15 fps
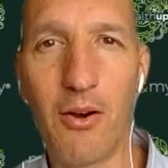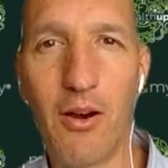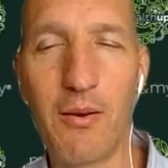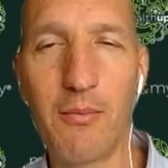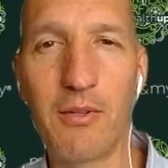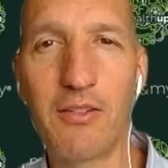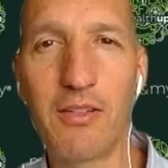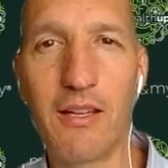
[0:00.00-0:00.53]

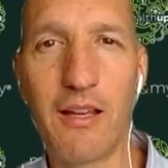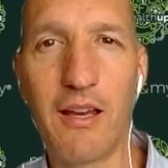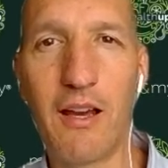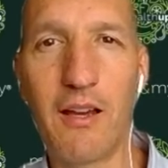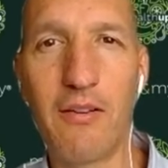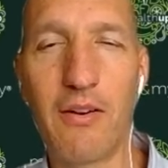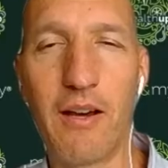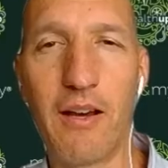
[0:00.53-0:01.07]
timer tick
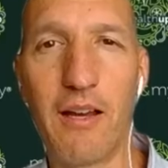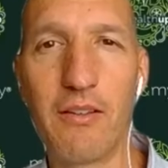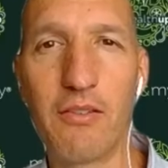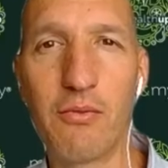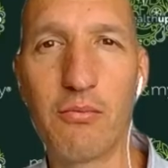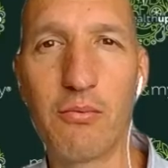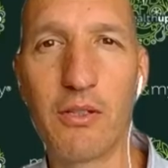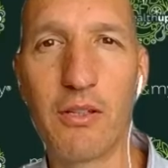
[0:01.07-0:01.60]
over
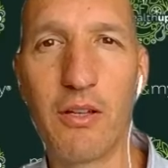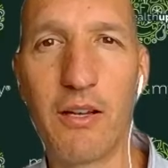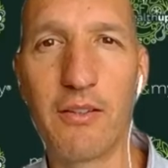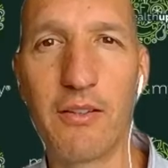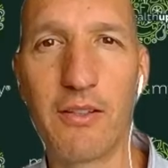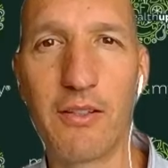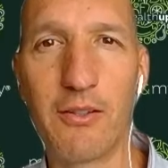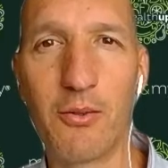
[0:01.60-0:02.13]
and you
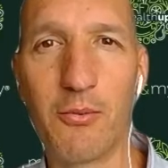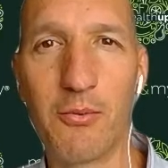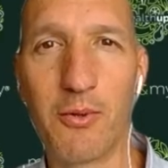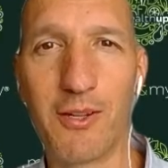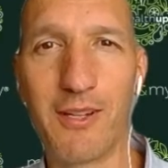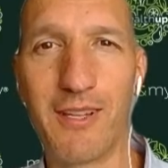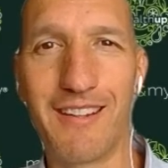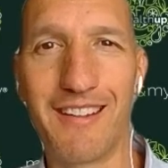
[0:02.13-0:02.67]
realizing you're
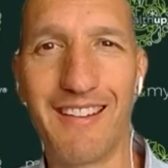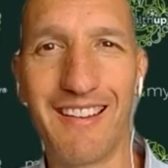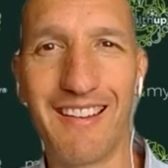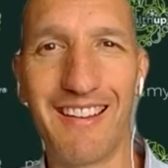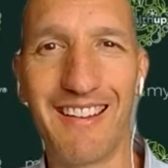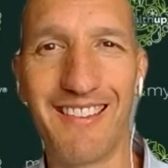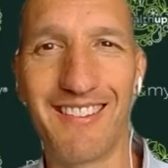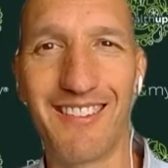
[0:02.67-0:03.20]
working
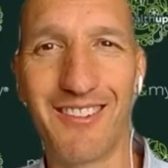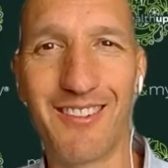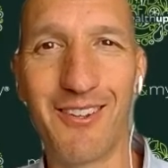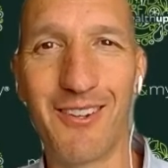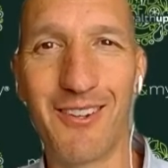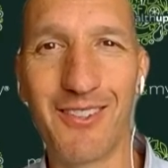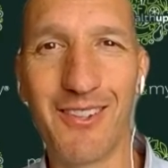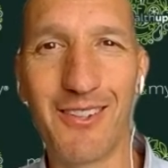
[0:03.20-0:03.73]
against the
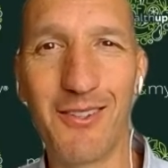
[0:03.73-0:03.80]
clock.